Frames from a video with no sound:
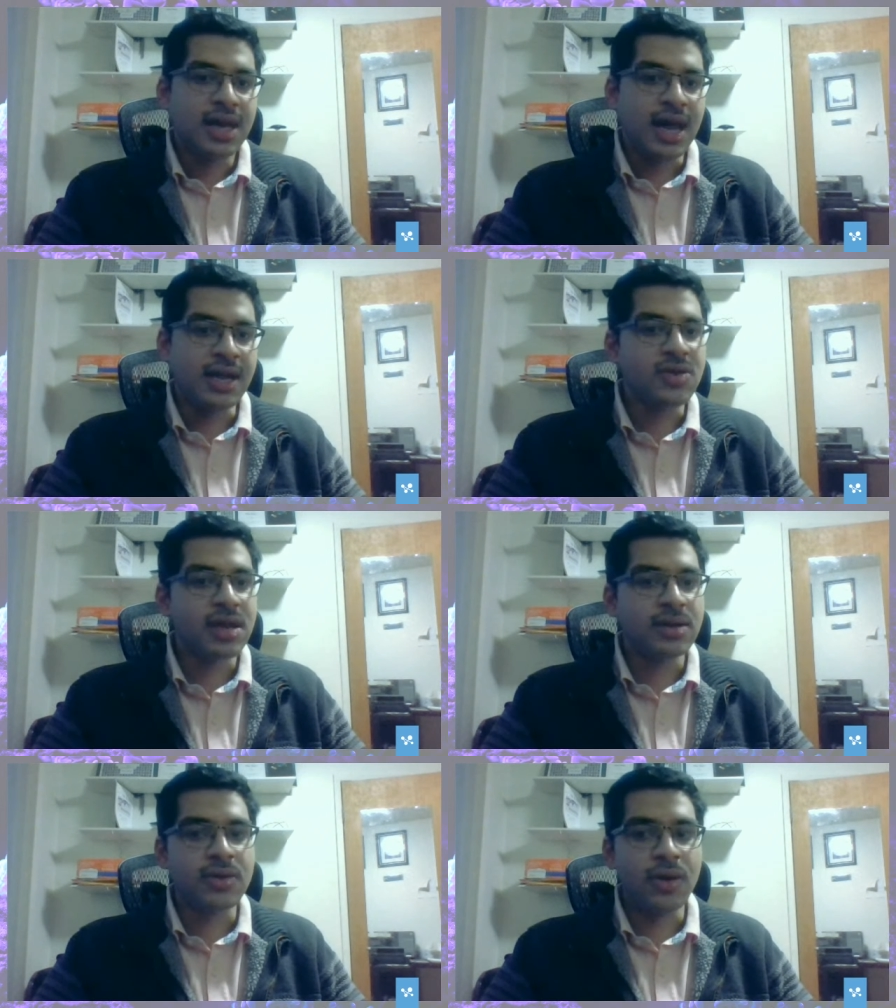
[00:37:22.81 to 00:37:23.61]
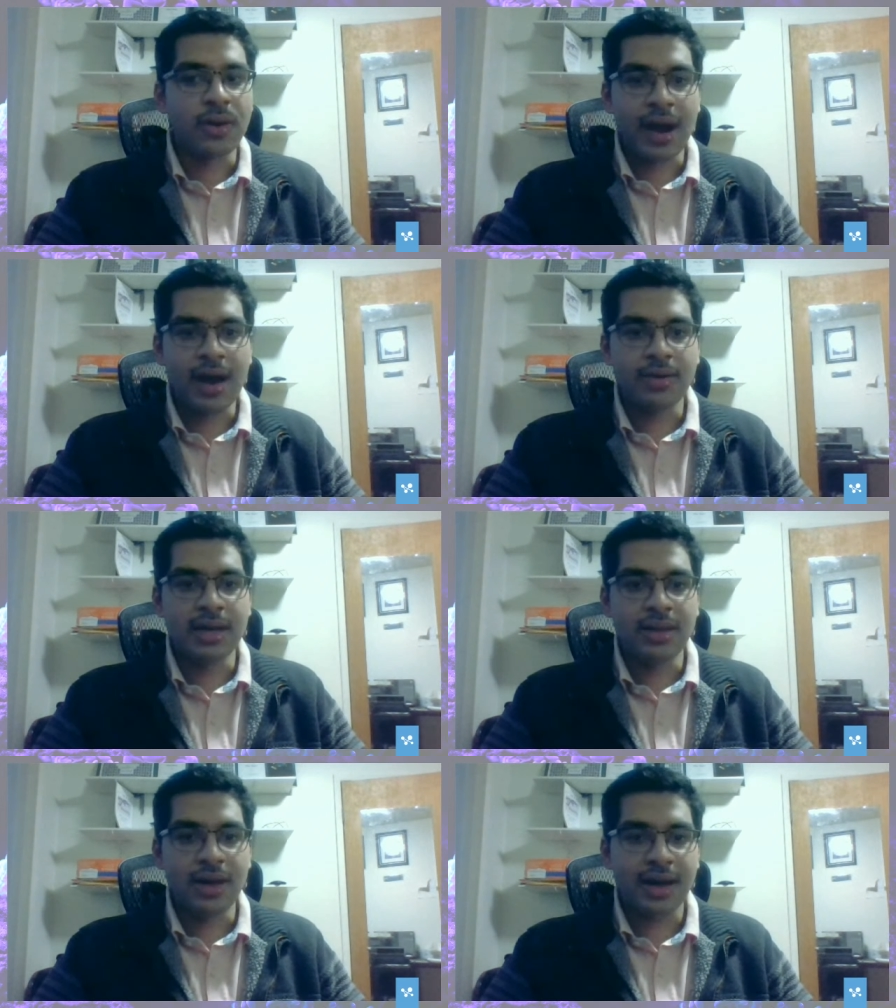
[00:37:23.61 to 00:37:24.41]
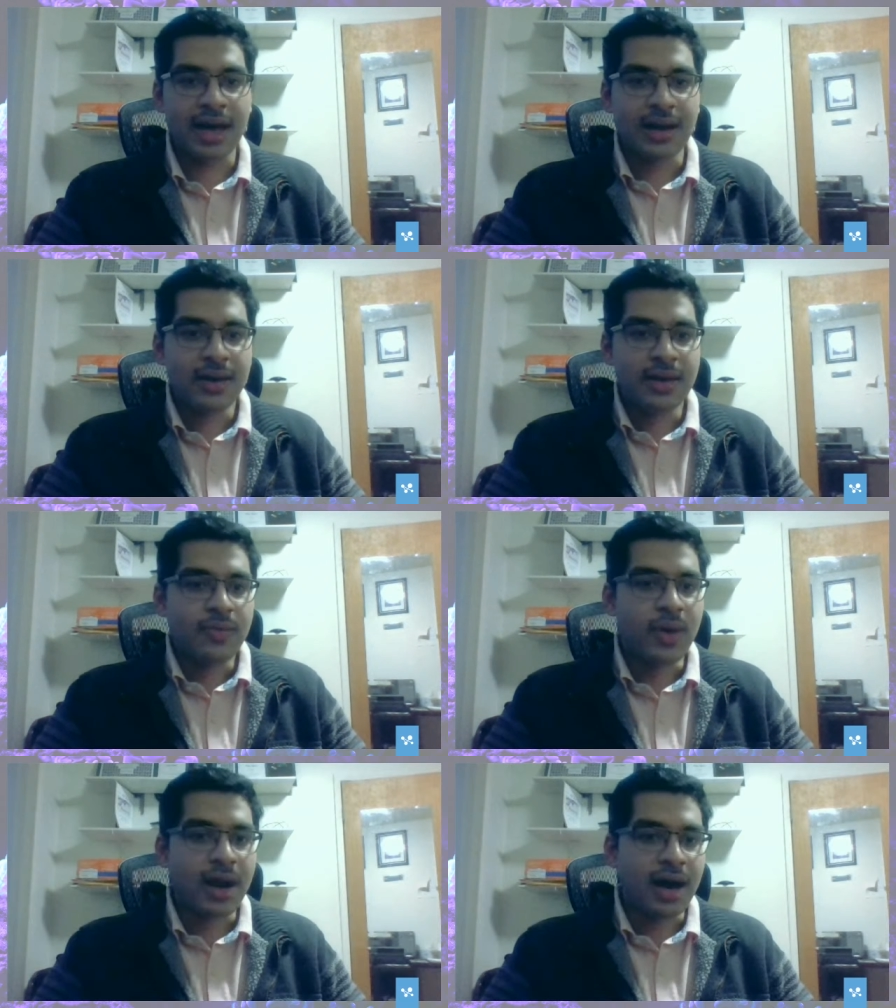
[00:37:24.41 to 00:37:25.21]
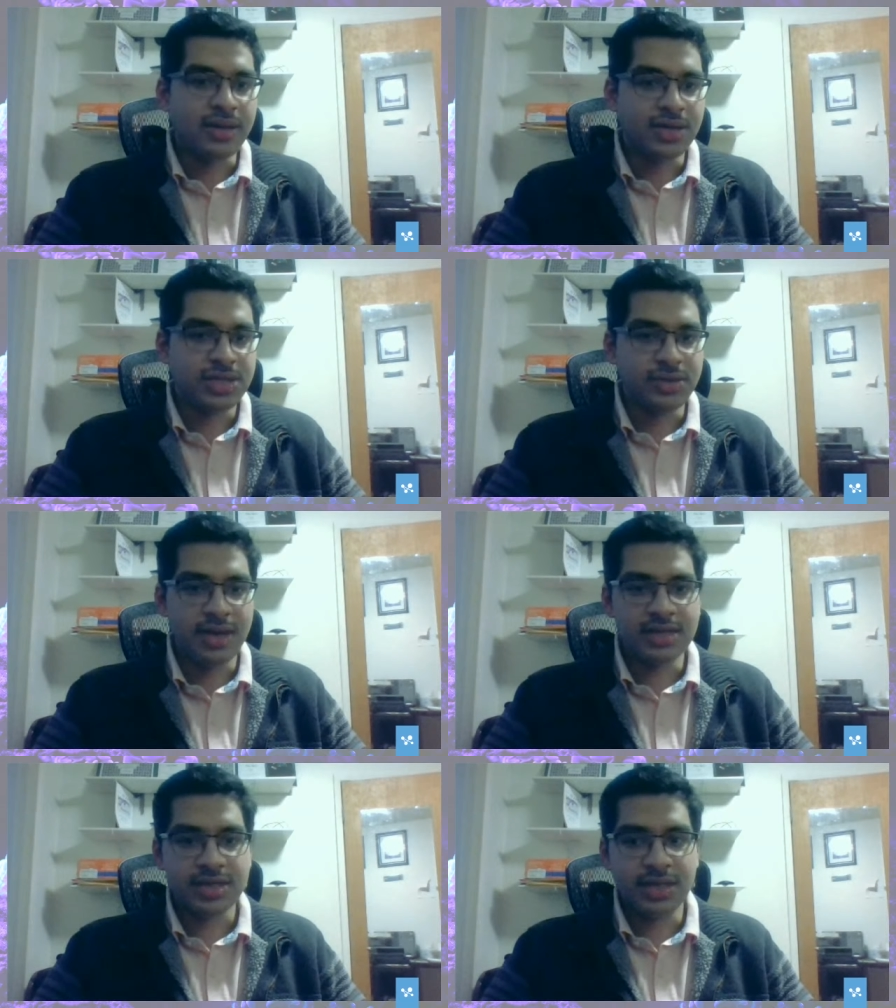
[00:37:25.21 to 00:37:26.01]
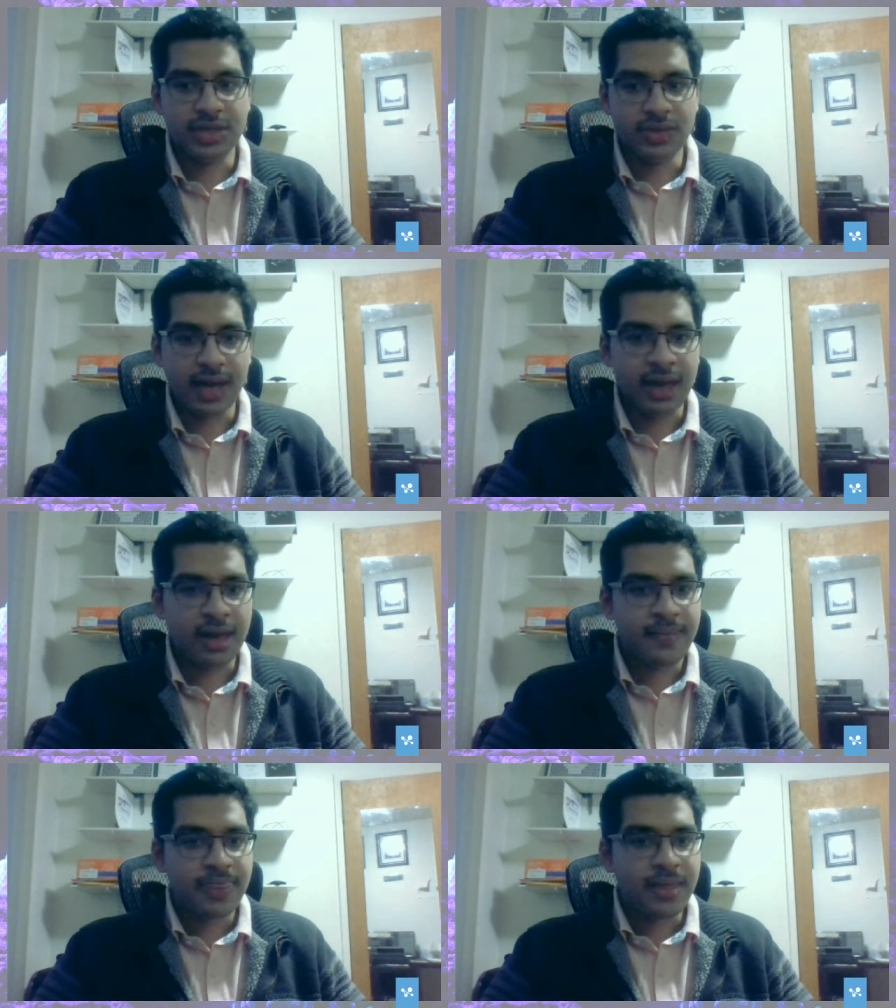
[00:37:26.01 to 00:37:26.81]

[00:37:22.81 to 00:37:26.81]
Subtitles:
and you can go around and look at what other students are doing,